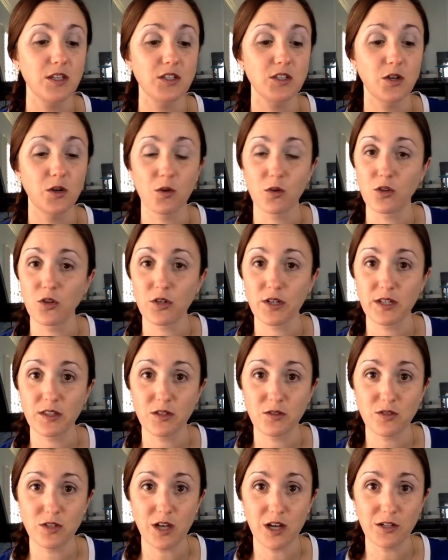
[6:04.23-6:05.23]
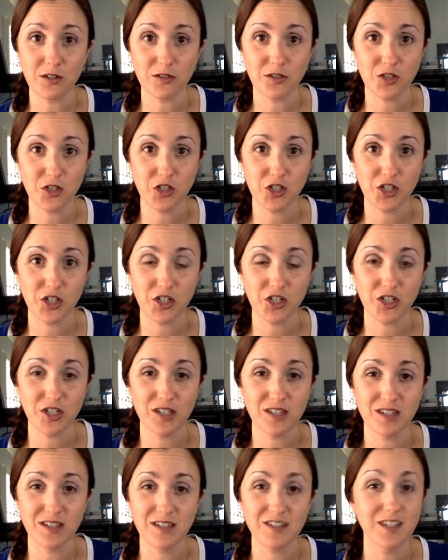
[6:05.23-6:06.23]
So look at those auto
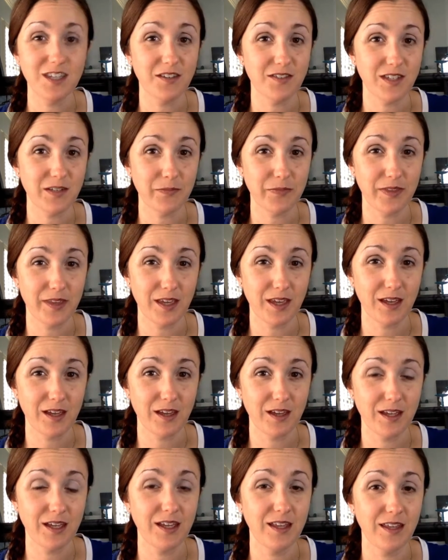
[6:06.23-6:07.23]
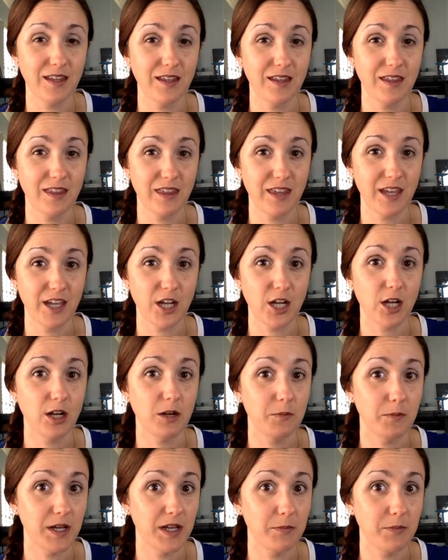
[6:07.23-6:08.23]
suggestions and see if something in
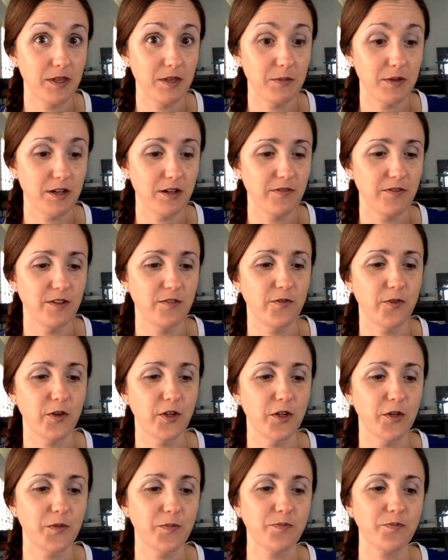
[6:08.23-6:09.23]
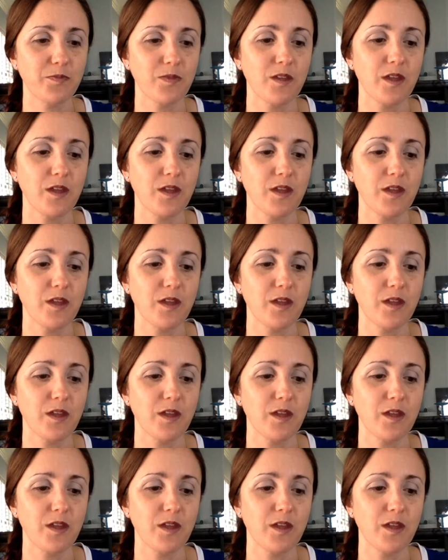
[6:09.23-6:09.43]
there might be a better fit for you.